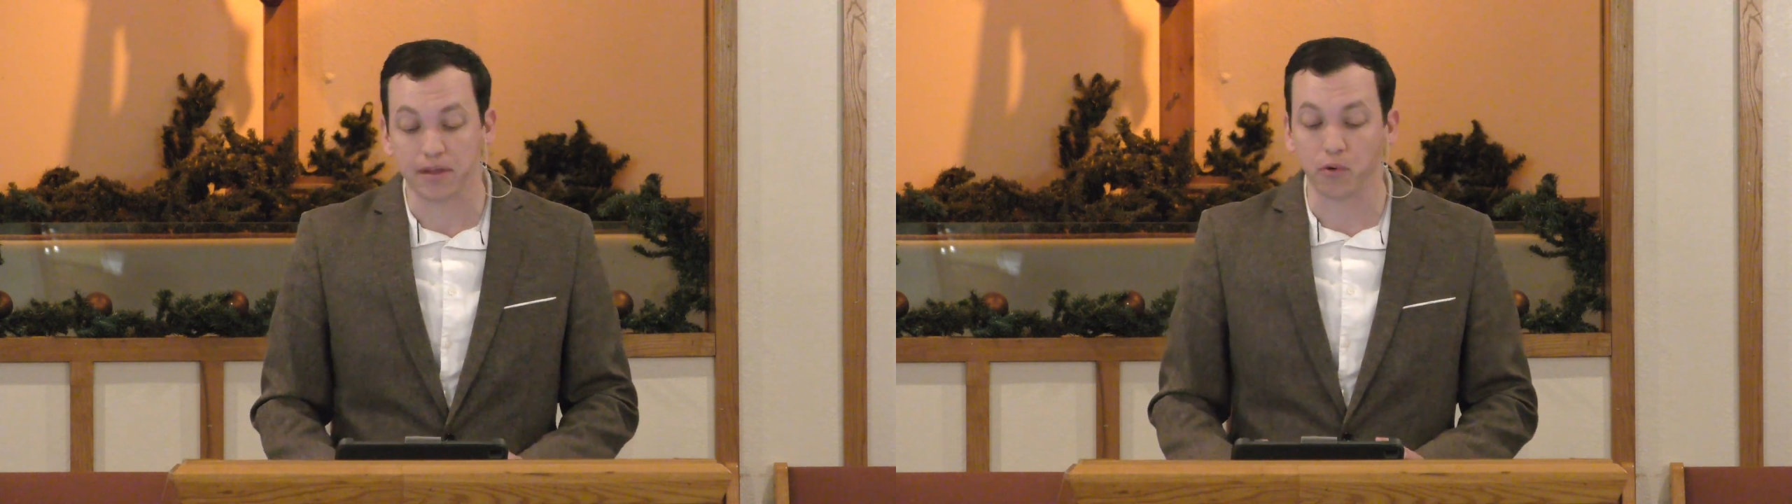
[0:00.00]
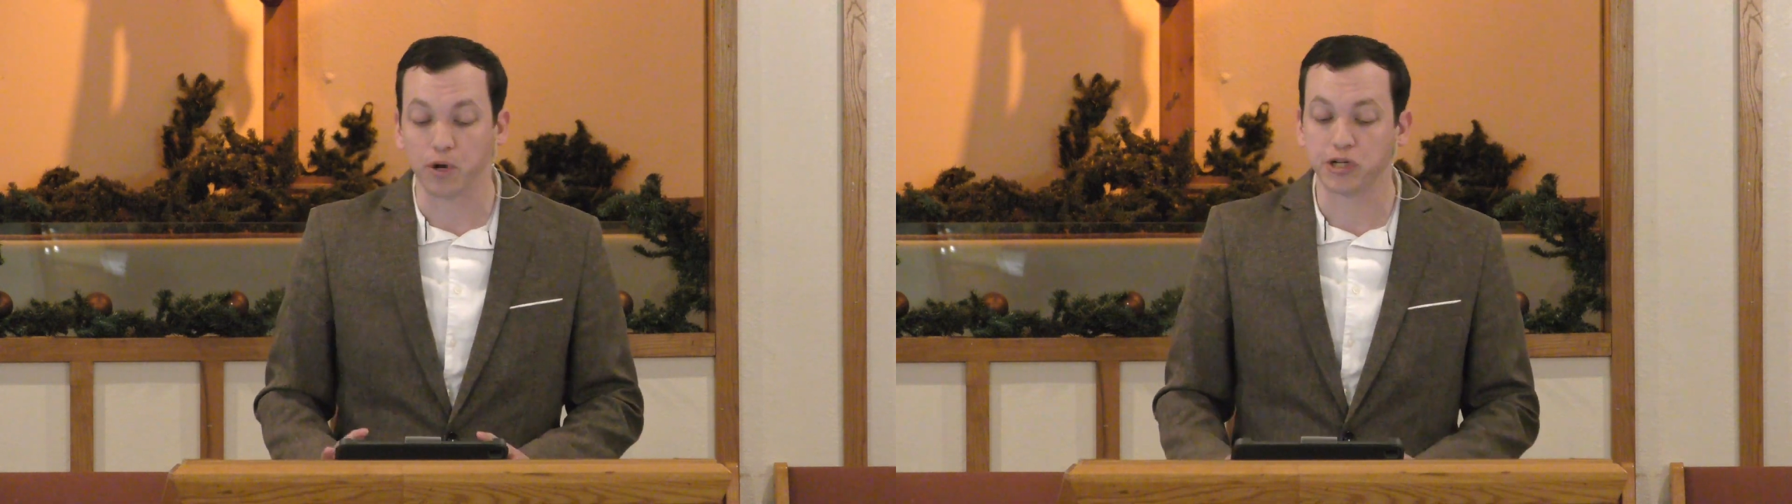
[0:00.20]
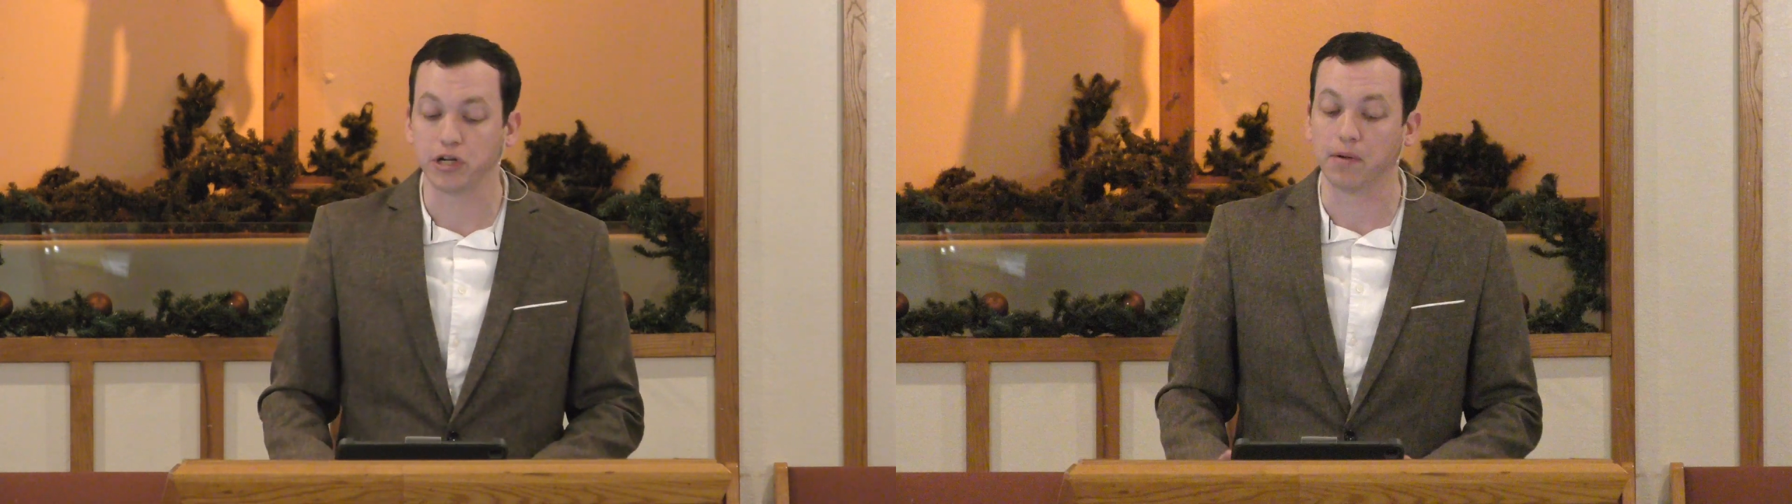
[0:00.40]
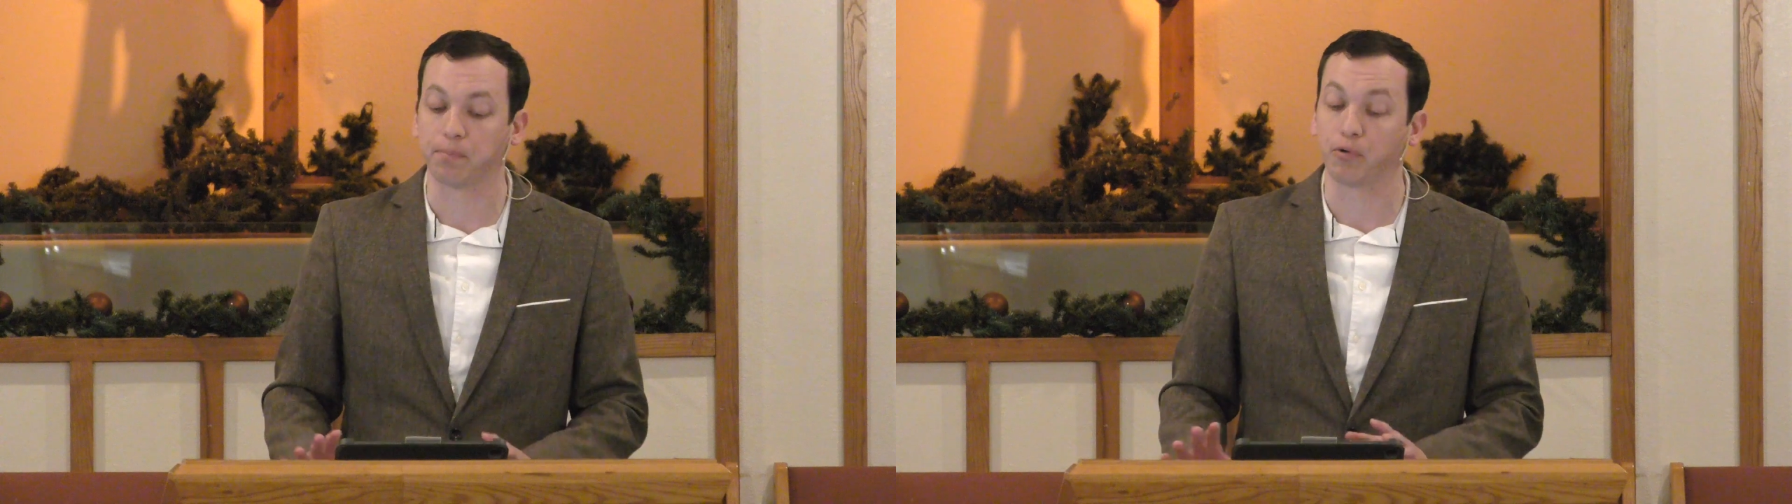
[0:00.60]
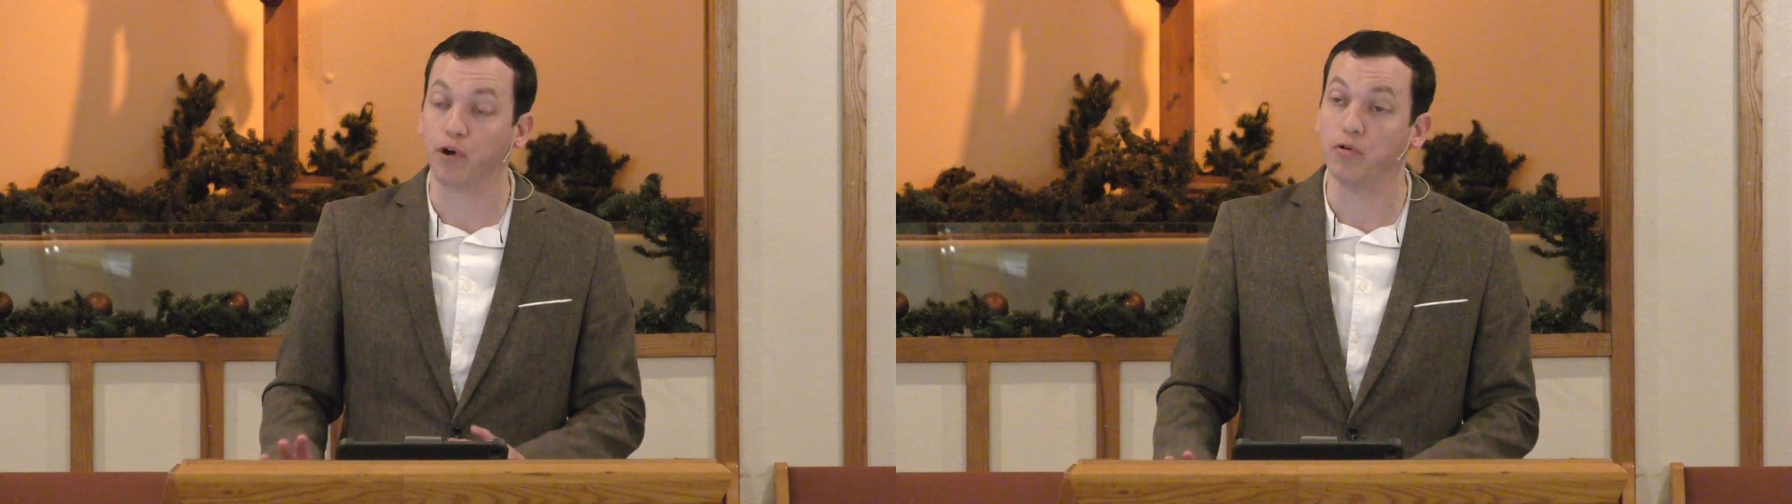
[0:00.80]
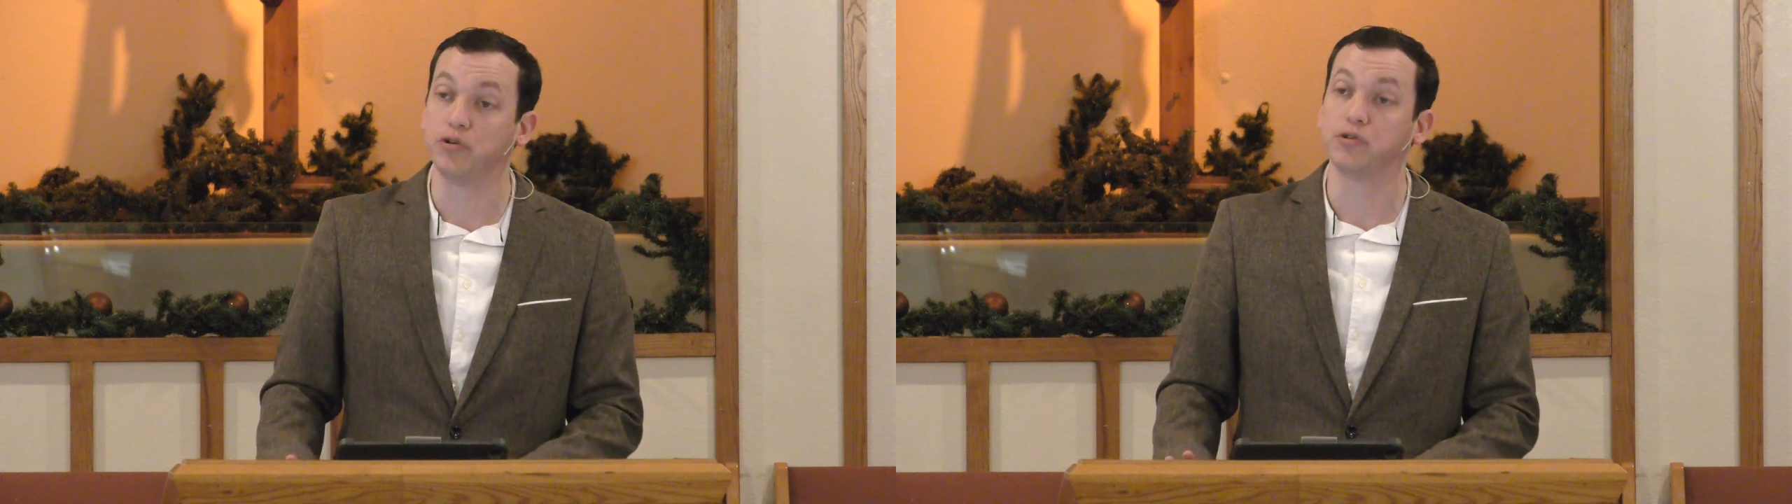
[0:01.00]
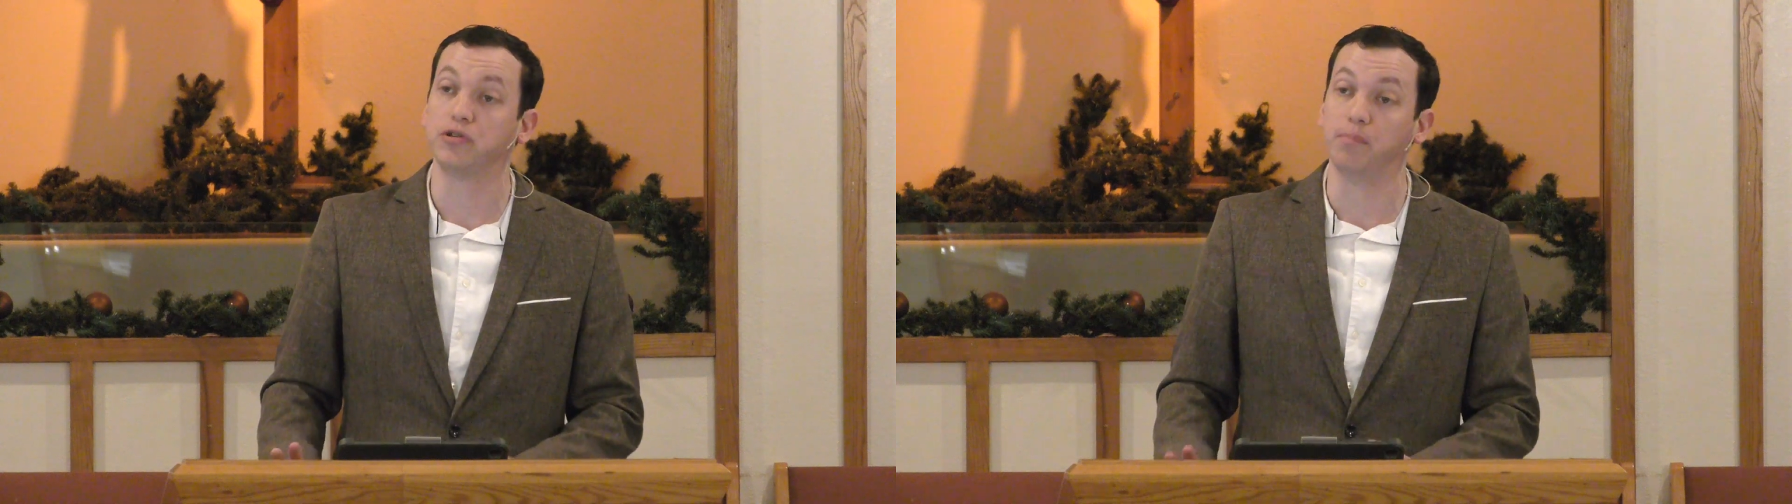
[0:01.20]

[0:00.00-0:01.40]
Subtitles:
that we should approach